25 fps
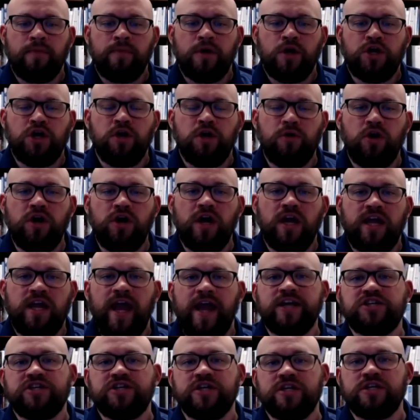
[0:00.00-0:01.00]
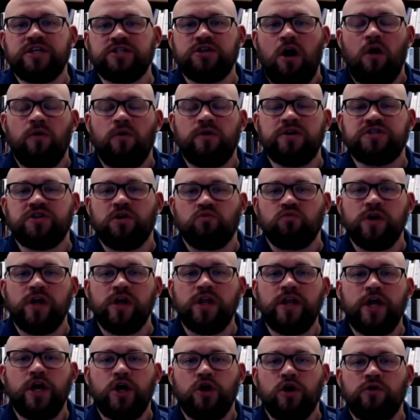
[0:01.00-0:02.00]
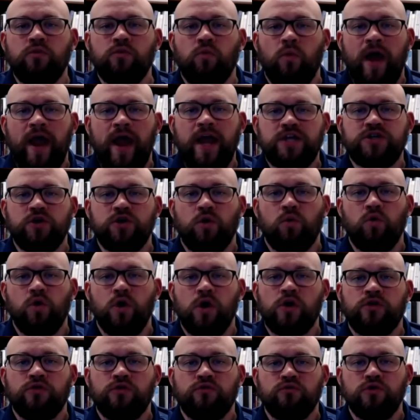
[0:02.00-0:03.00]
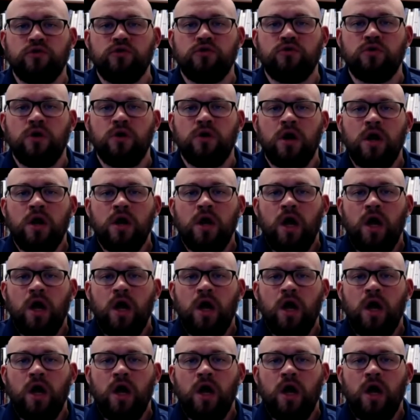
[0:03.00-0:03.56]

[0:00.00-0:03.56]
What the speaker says: communication is always a really good way to work through